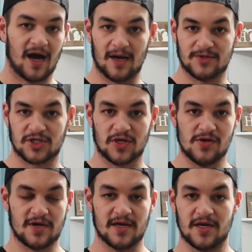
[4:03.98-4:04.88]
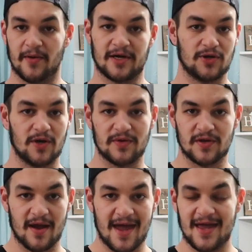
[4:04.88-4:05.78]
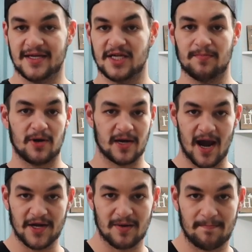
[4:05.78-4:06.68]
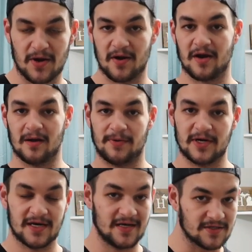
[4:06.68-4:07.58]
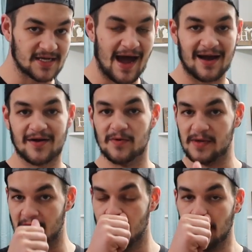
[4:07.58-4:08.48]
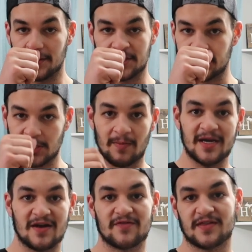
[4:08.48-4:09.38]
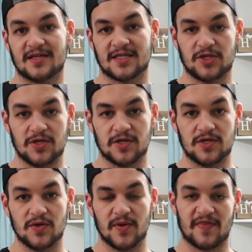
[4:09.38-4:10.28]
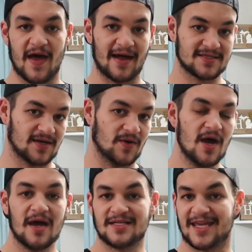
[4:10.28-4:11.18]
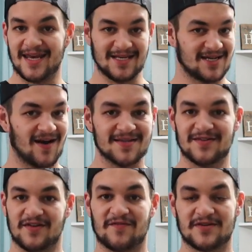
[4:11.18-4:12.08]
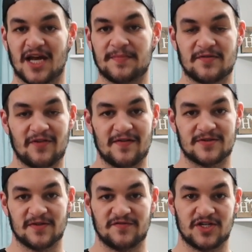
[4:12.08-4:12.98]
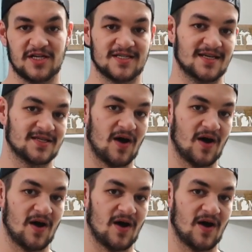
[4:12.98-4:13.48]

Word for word: um, just so you can, you know, include it with your eggs, you can put it on your burger, put it in your taco meat. There's just so many different things that you can do with that. So getting tons of different types of flavors of cheese is